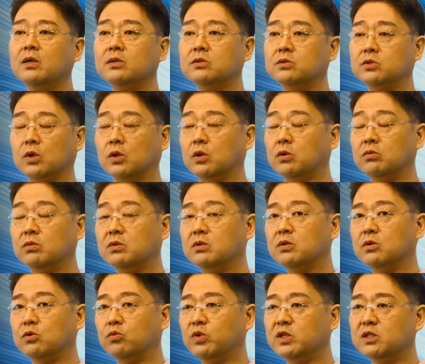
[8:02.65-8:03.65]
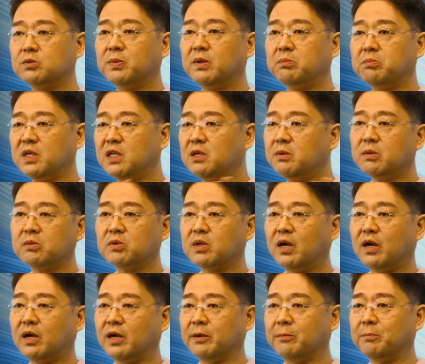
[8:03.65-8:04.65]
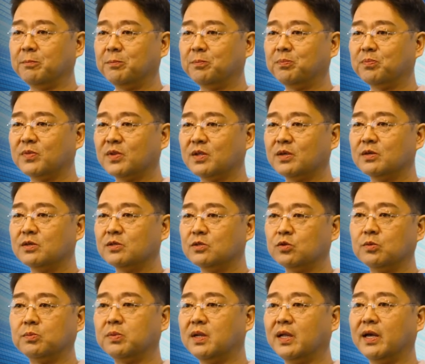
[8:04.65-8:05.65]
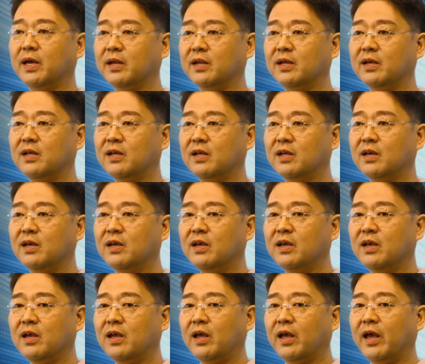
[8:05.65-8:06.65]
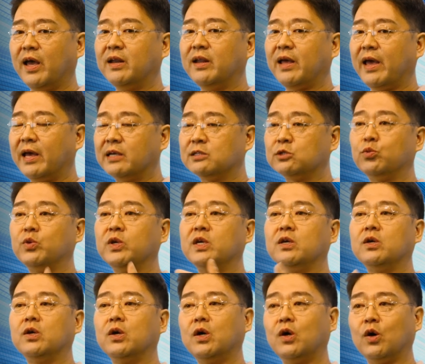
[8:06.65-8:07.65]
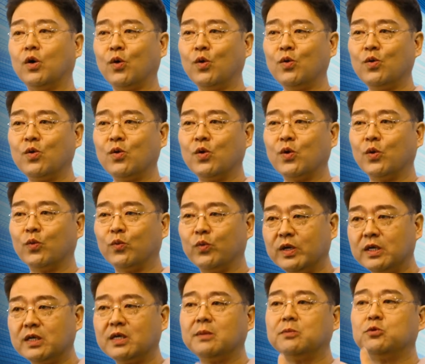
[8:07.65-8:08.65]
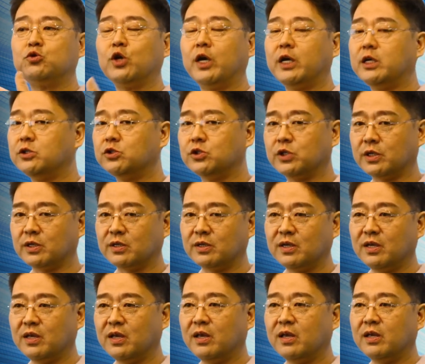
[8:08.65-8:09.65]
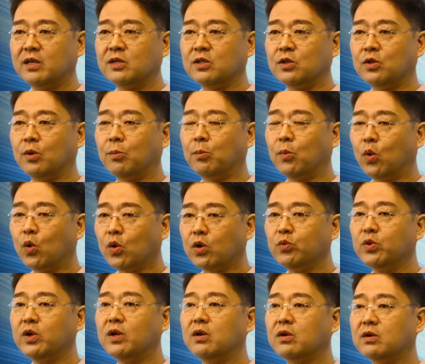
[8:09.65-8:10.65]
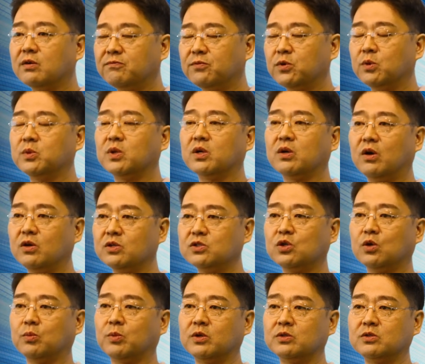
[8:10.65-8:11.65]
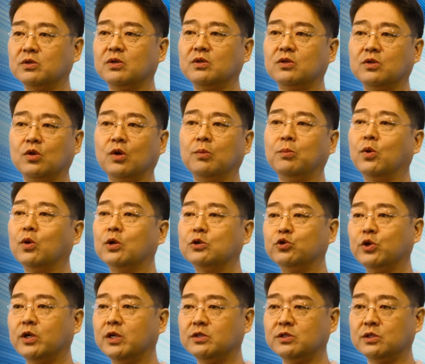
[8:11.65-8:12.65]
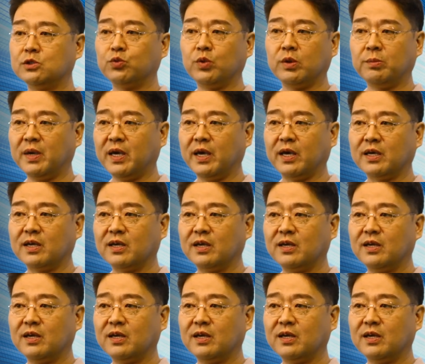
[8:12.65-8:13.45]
So we spend minimum time to plan. And as we go, we keep changing. The more we learn from the customers, the more changes we make.